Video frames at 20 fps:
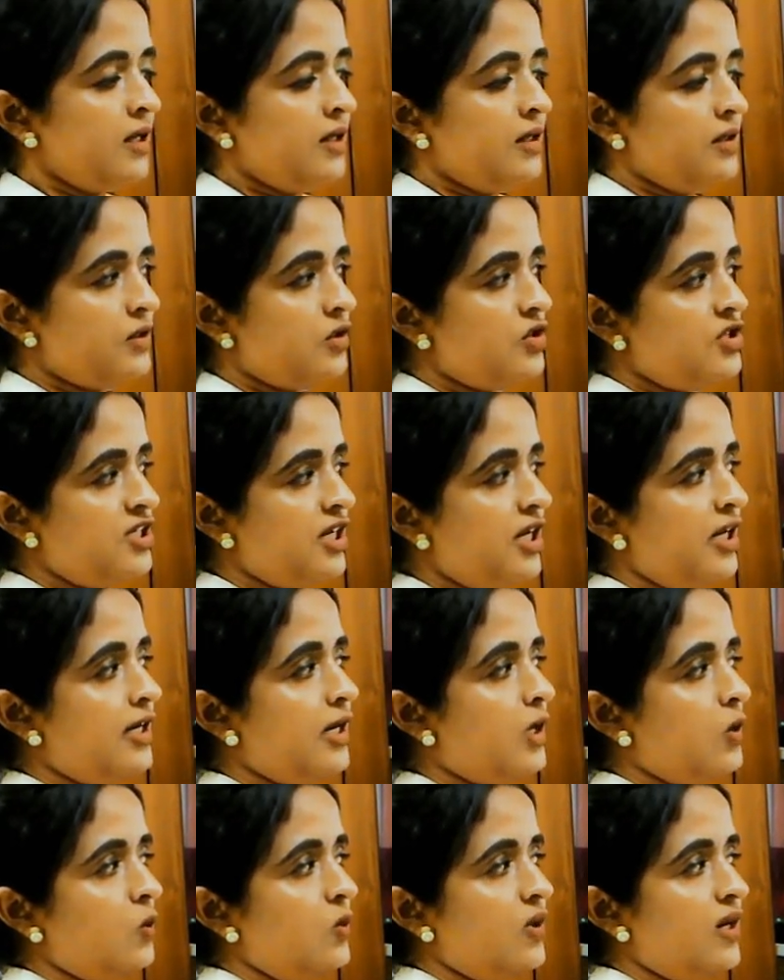So till
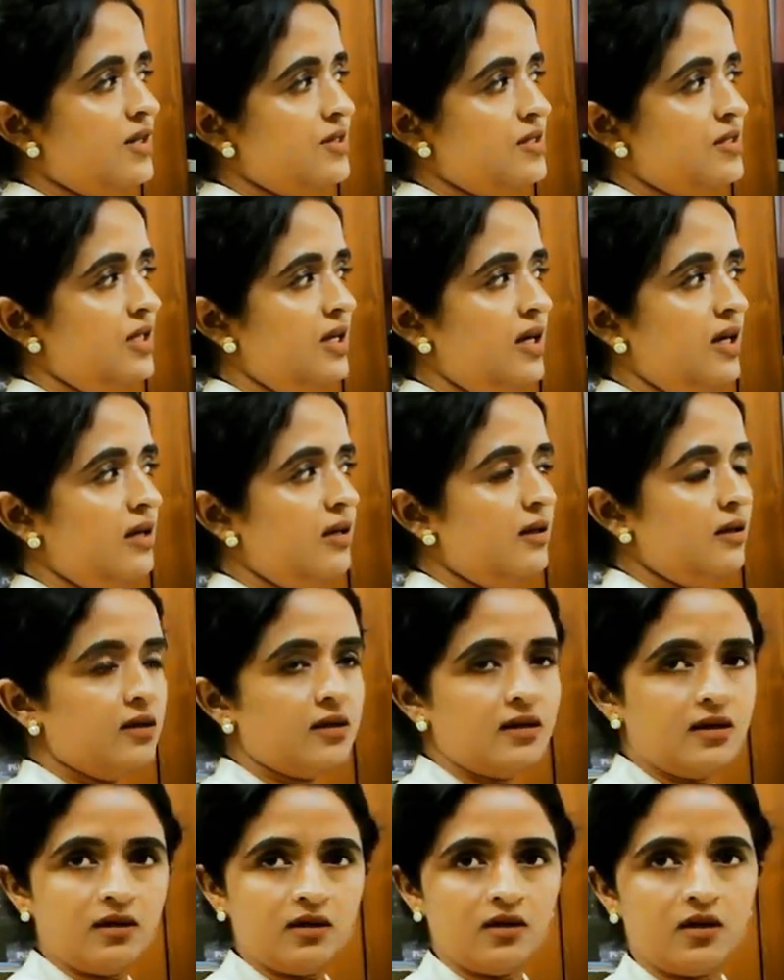now we are seeing
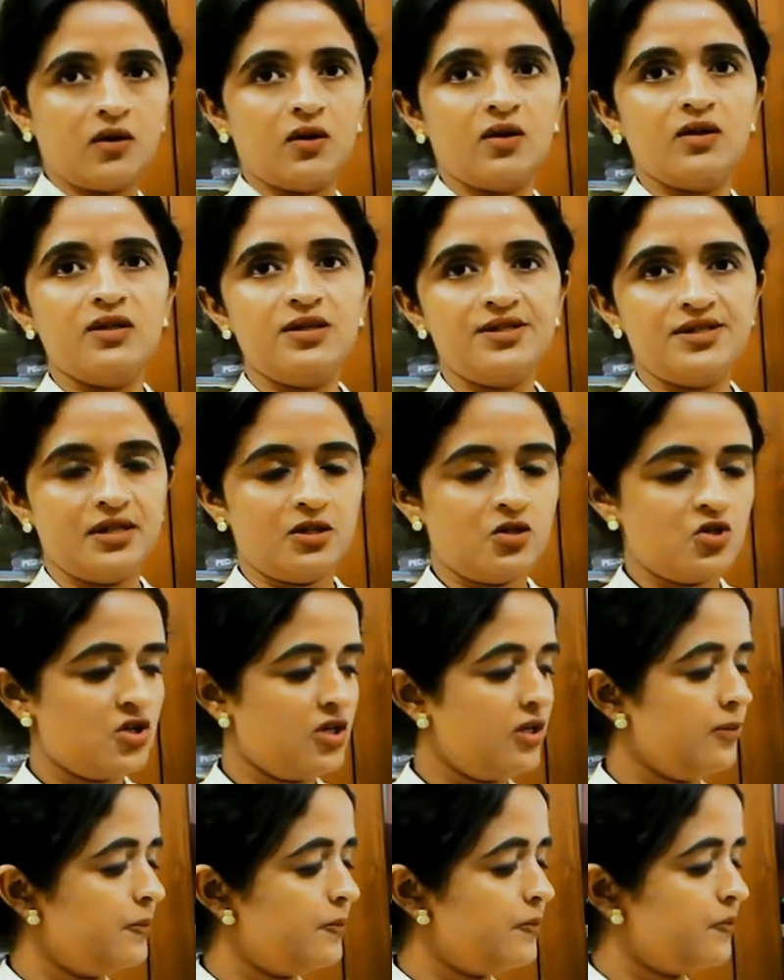a coronal
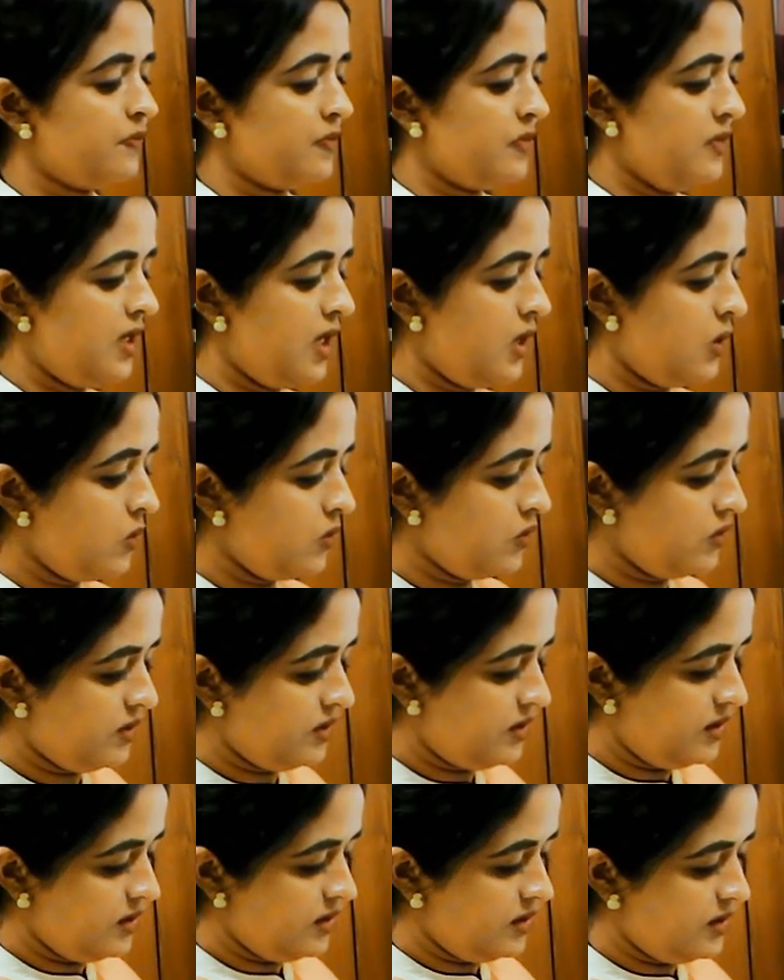section. Now
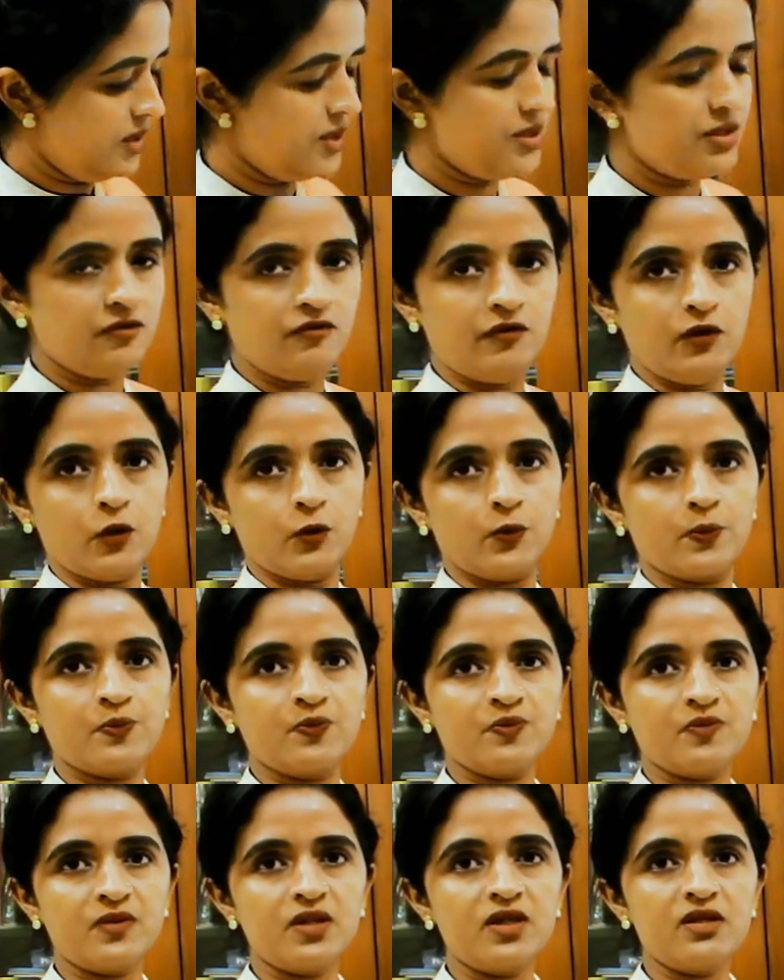this view
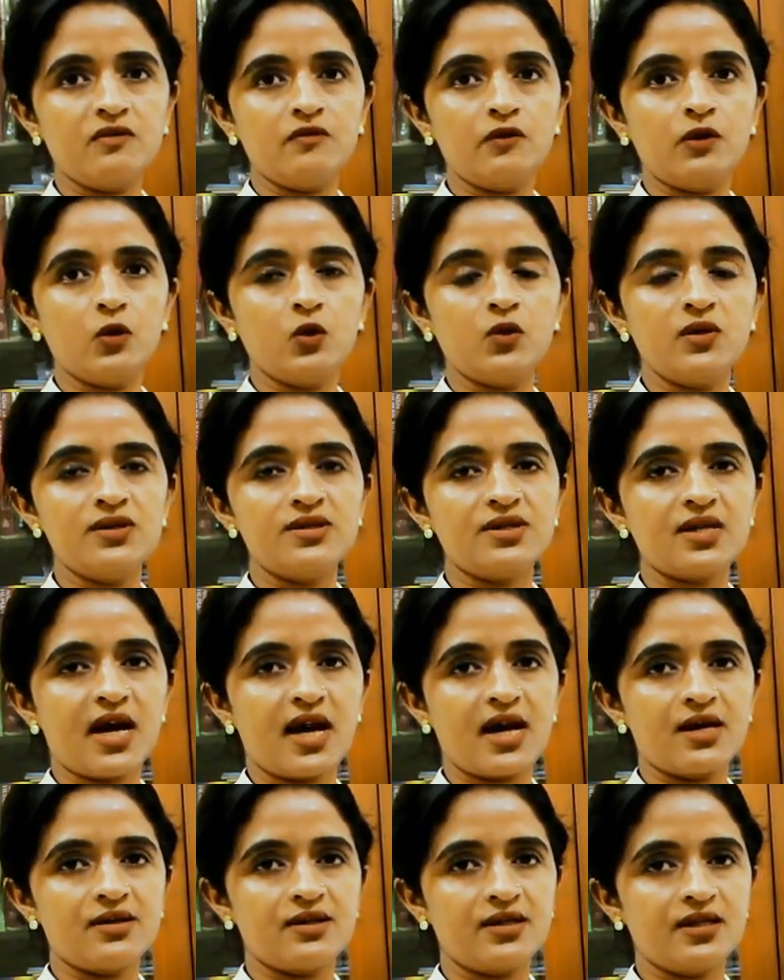is
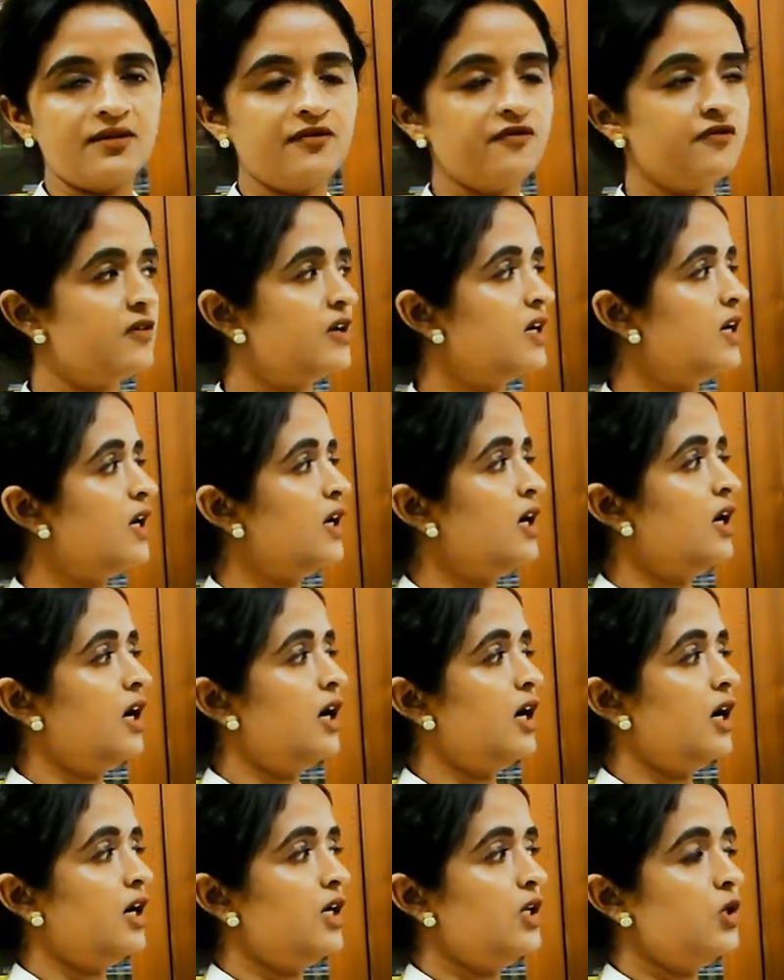as if
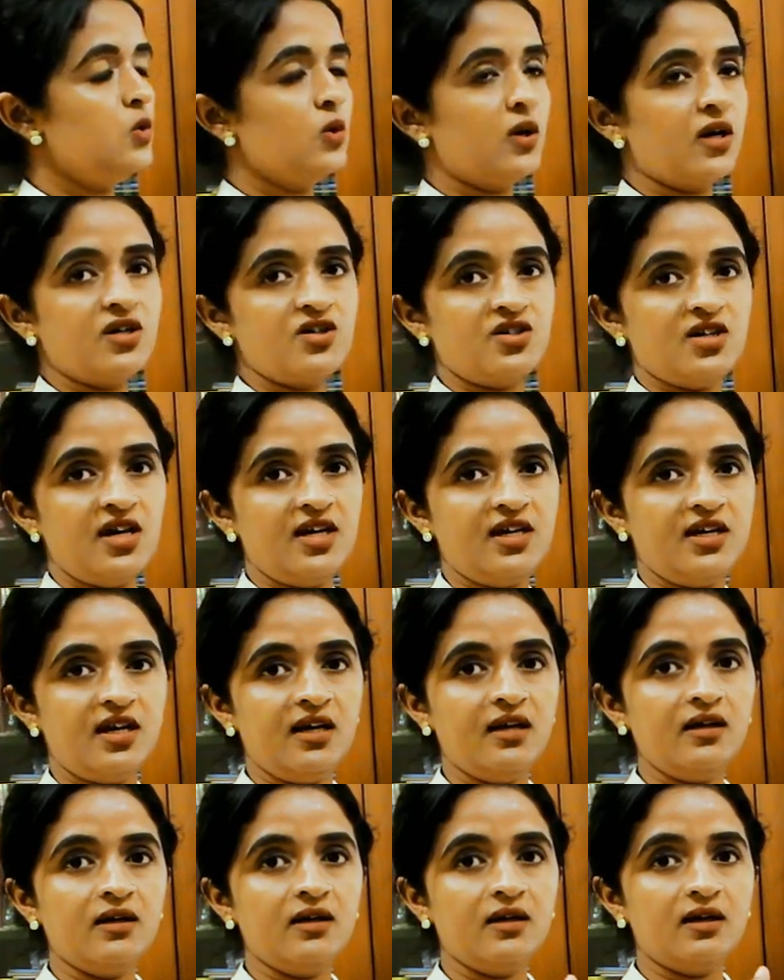you are
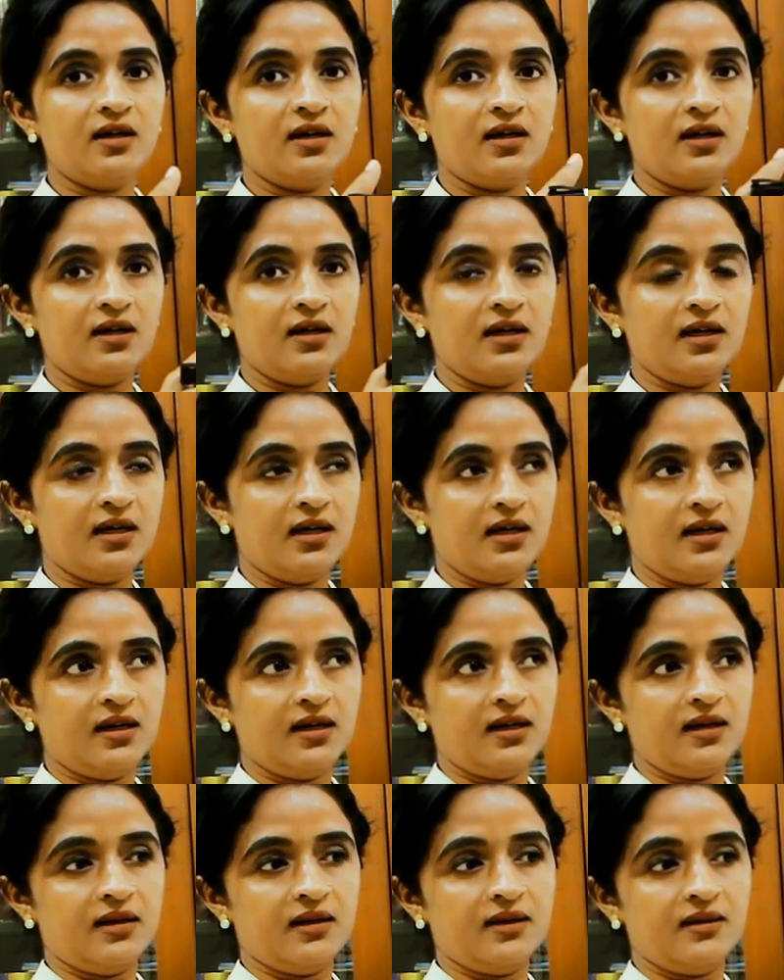taking
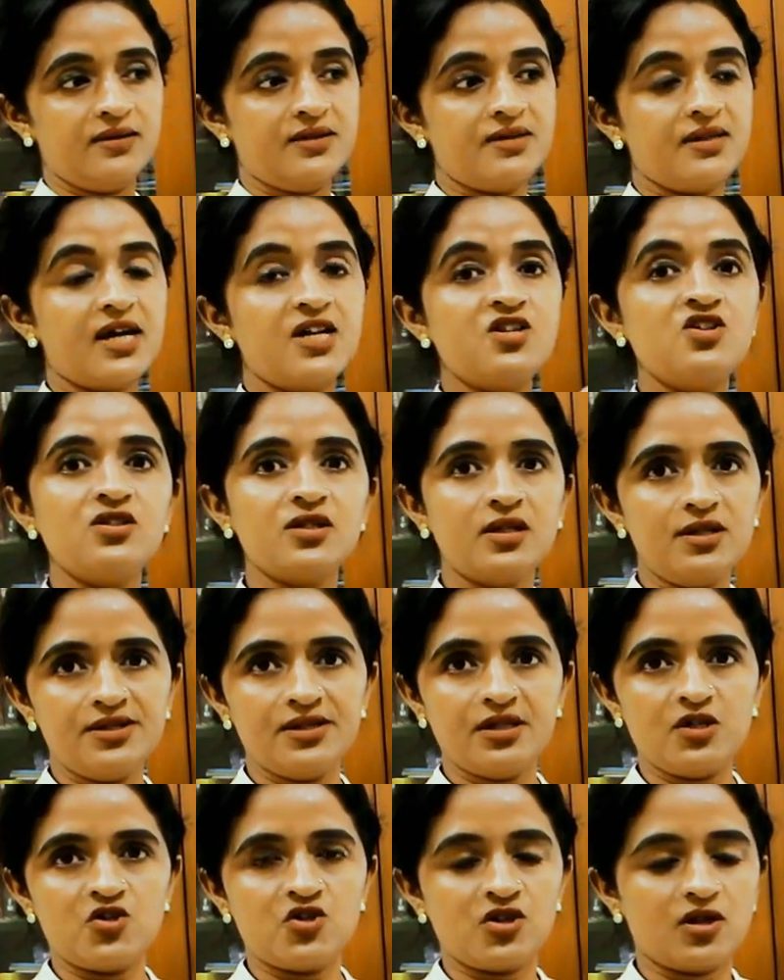a sagittal
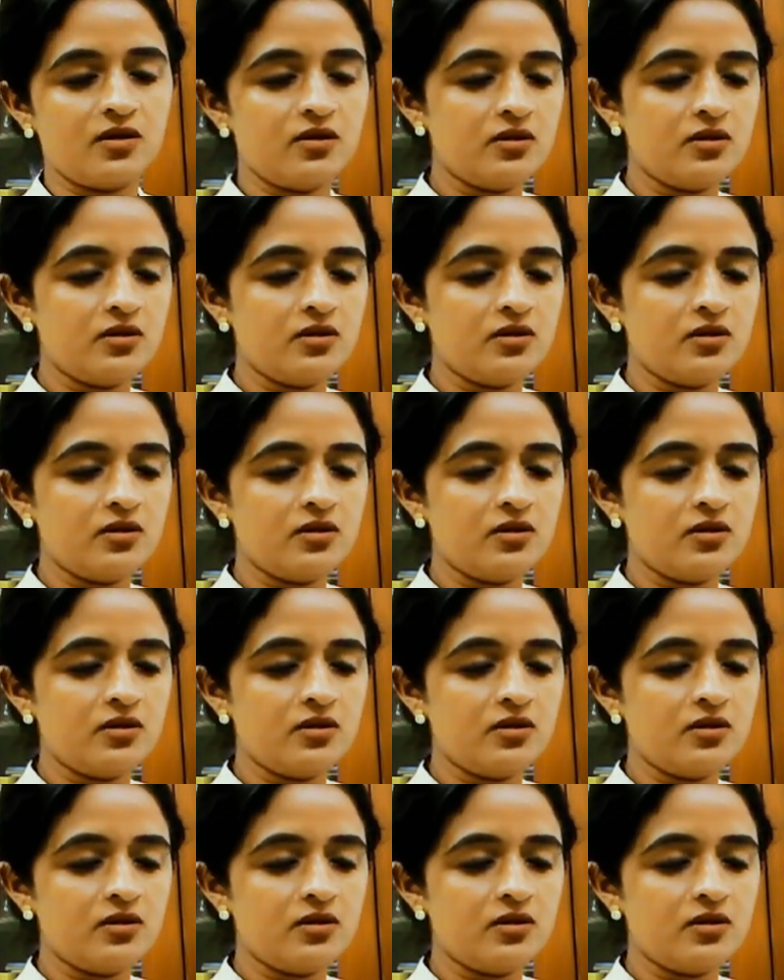section.